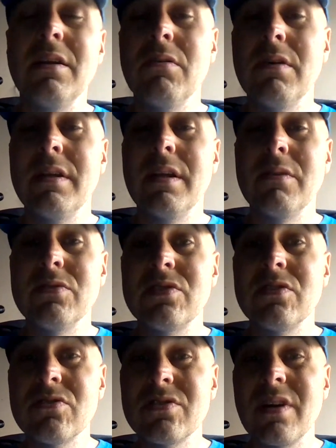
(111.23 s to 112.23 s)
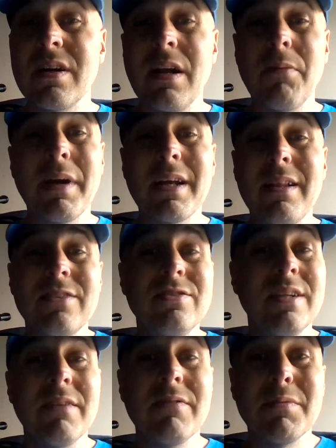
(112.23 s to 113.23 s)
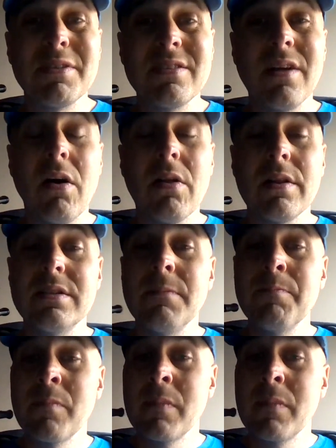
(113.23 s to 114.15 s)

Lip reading: and I was still starting out my collection, didn't have as much knowledge.